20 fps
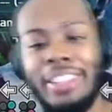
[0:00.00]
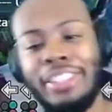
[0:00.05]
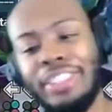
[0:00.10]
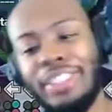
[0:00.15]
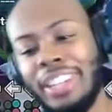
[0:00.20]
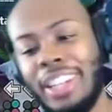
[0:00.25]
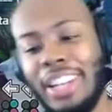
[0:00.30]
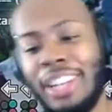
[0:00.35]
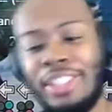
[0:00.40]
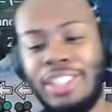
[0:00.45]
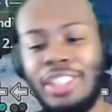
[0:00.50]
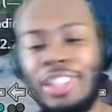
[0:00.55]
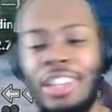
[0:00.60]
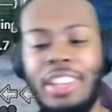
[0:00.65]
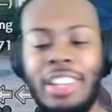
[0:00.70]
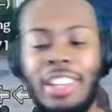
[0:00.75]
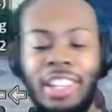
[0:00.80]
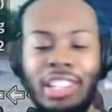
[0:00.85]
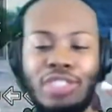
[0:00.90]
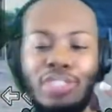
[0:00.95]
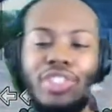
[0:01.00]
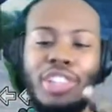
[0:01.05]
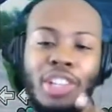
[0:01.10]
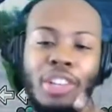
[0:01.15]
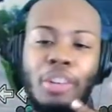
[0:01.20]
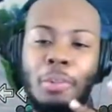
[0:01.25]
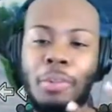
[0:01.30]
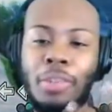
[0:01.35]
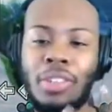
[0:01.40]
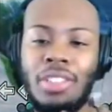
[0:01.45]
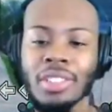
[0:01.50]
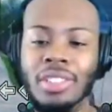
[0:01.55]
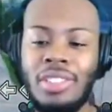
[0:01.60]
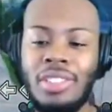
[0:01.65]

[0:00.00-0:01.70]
And I'll see y'all in the next video. Peace.